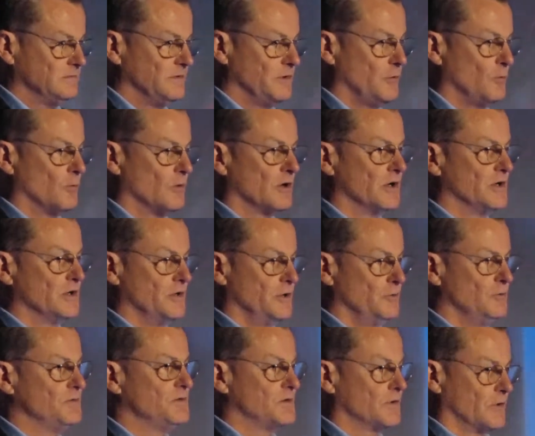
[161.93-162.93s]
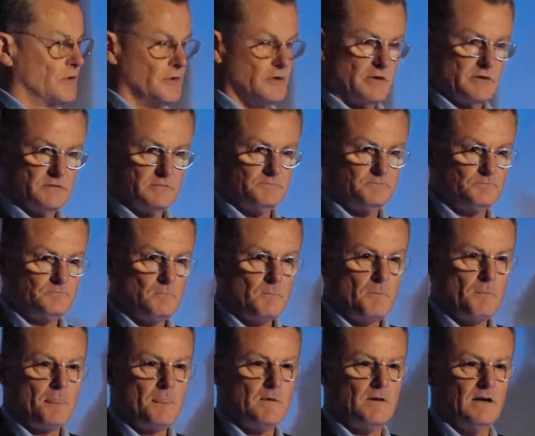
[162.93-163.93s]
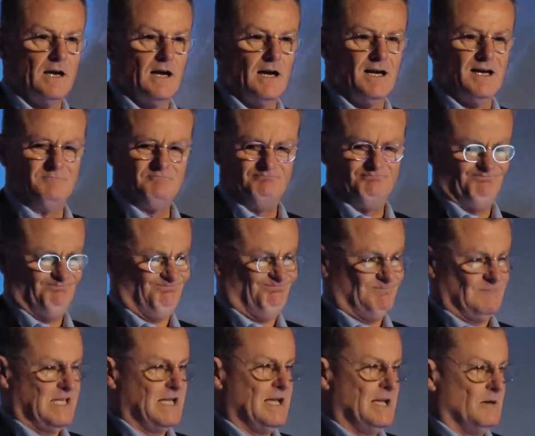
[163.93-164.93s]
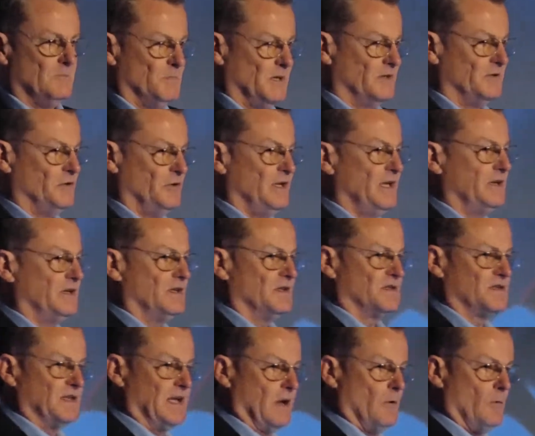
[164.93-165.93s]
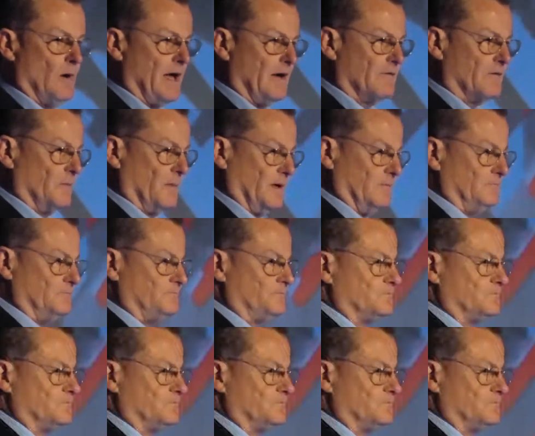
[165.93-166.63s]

You were a user, but you needed to stay away from it.